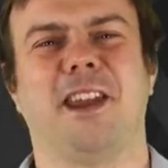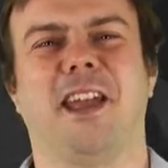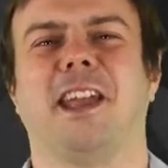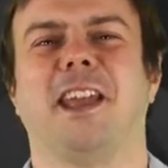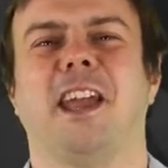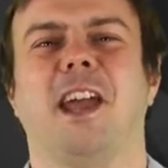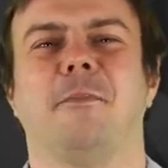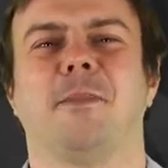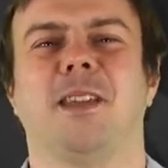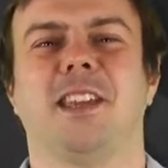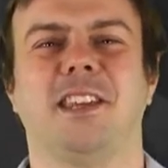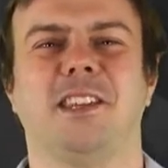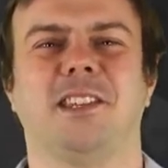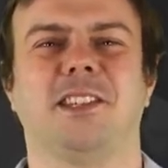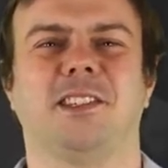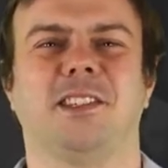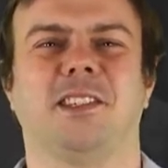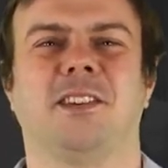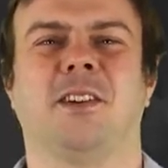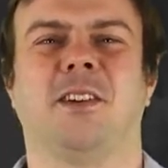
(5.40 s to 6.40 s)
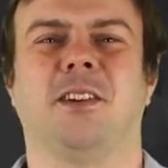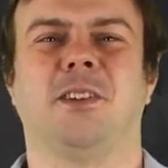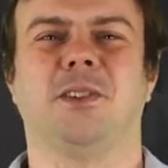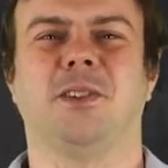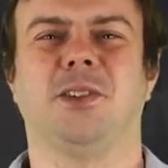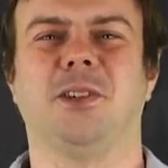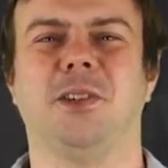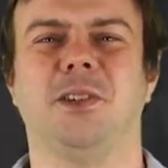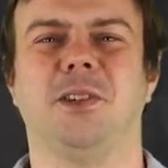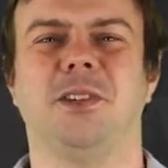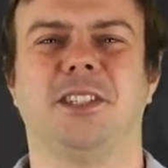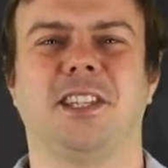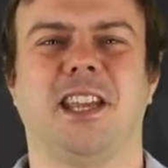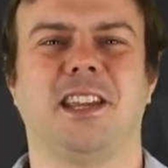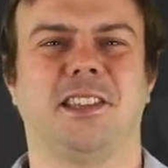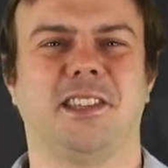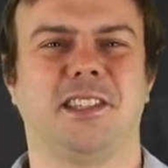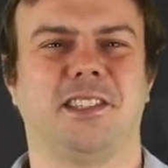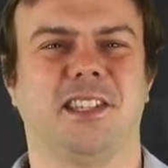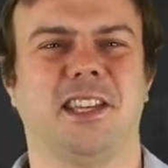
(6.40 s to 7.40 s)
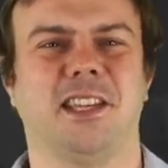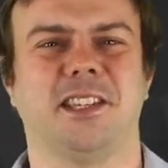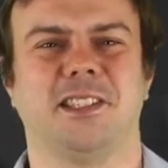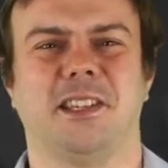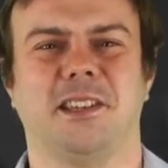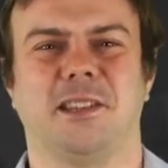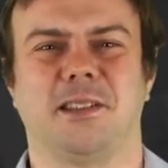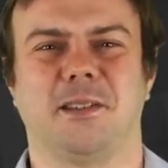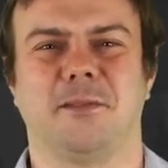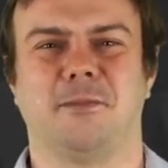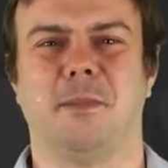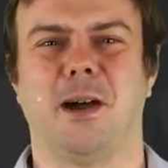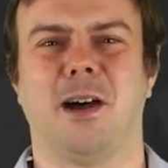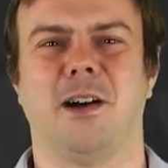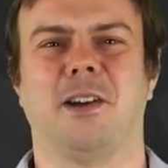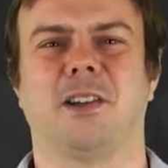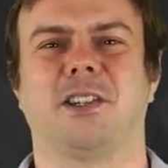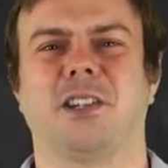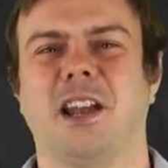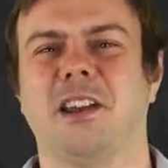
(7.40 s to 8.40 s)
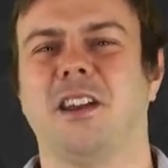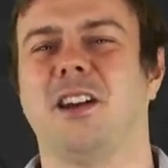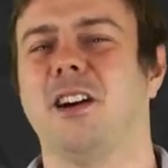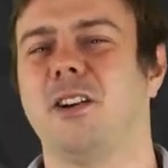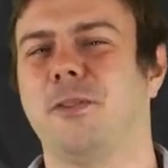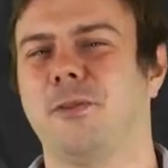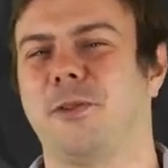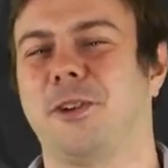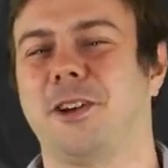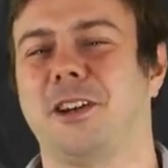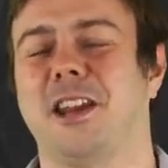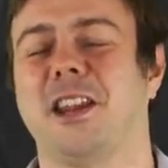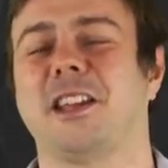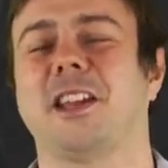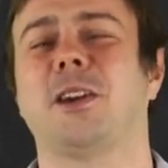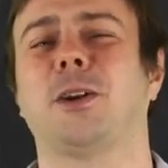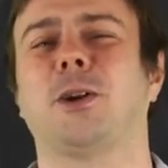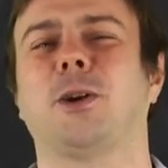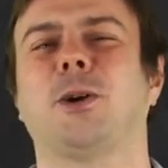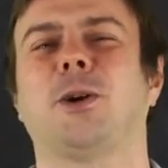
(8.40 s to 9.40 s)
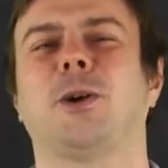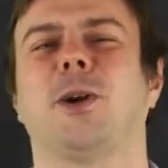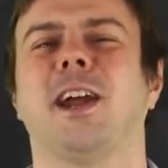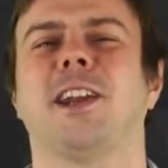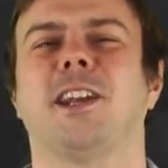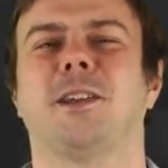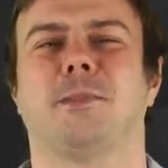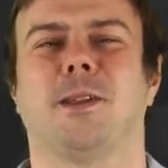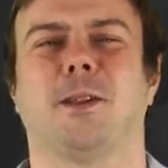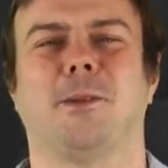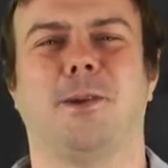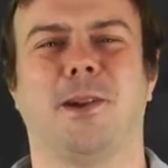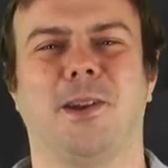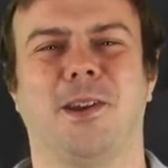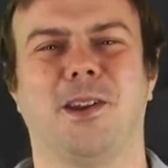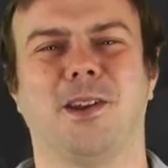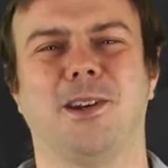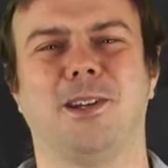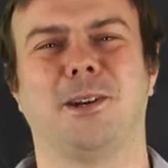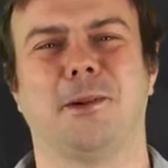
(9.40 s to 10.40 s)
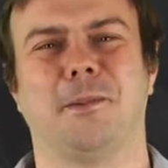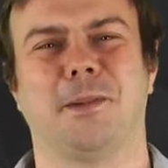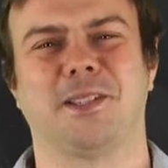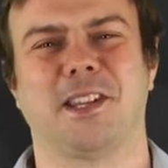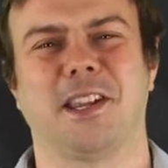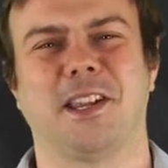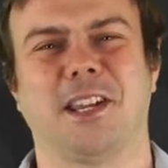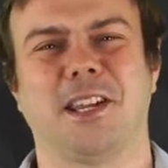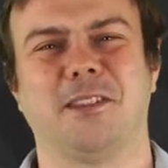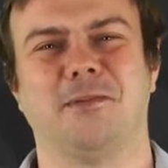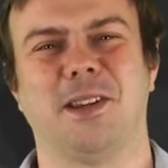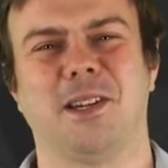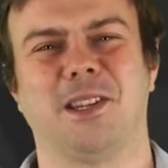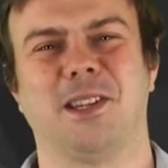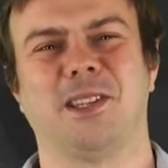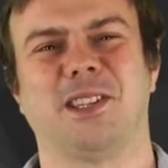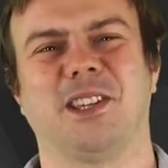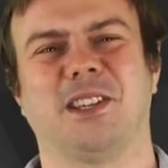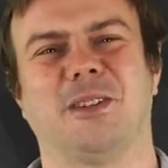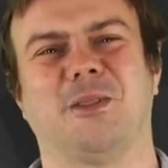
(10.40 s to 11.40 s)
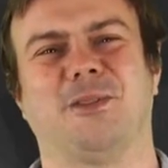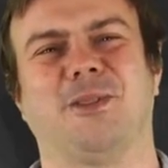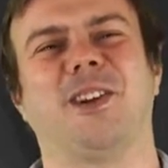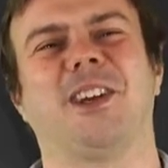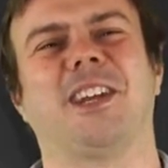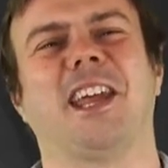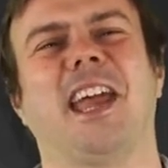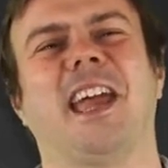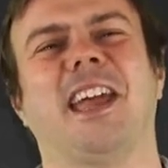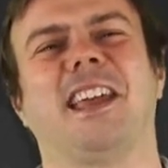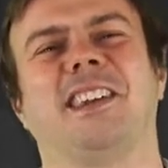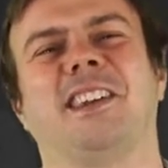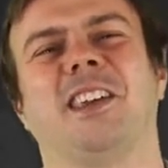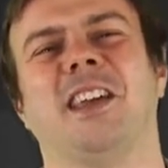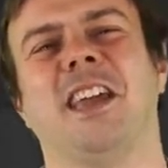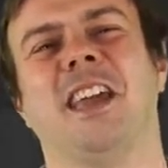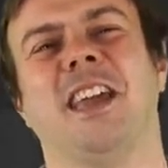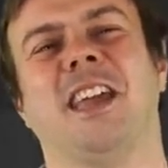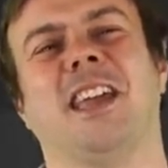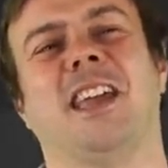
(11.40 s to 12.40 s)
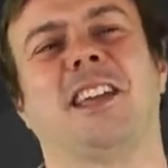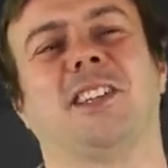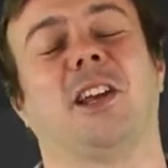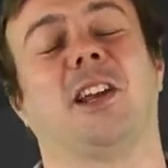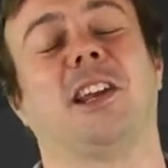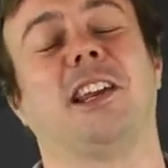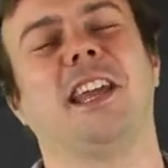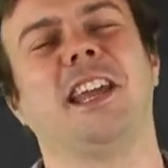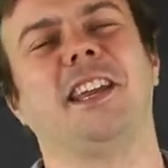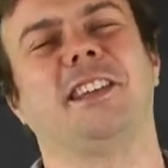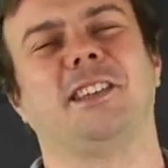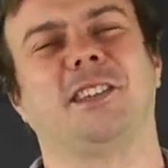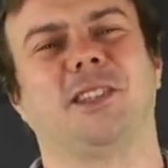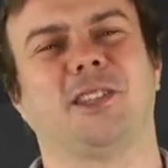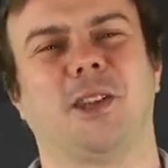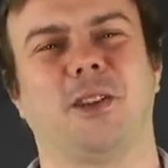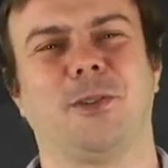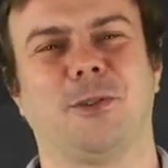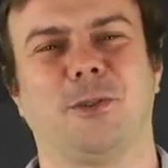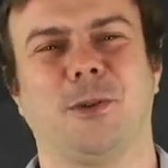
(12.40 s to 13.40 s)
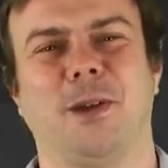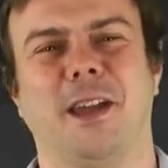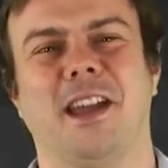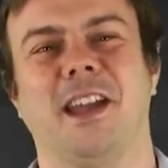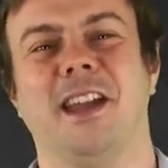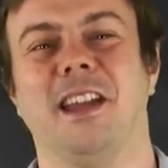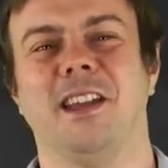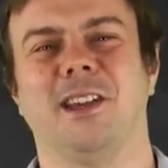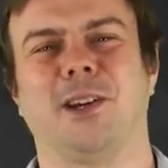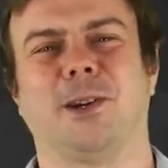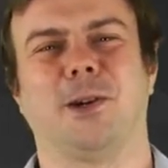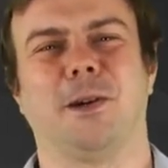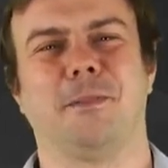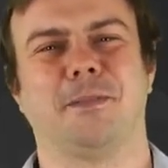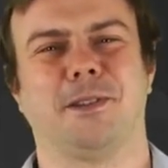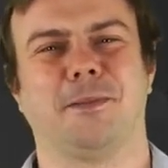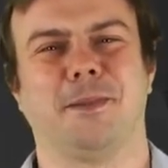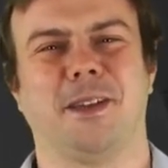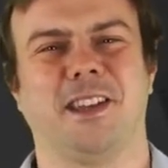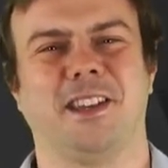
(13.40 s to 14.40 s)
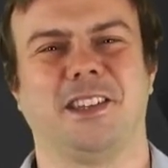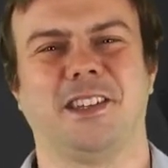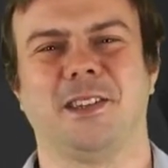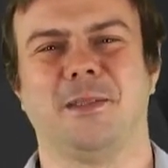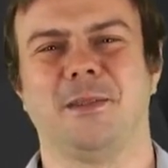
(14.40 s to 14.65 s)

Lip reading: AM Eastern on Tuesday the 16th of March and offering an incredible 100% commissions on the front end is our latest software, Cryptomate.